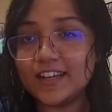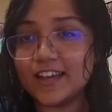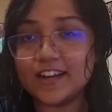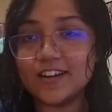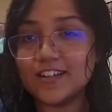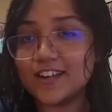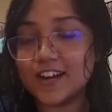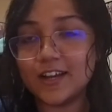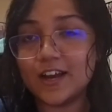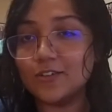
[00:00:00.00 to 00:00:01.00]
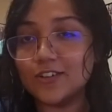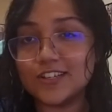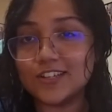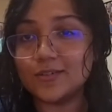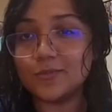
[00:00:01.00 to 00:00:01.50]
like understanding how the
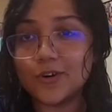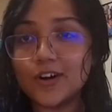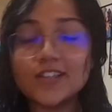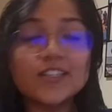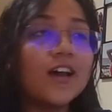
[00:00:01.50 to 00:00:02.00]
system works,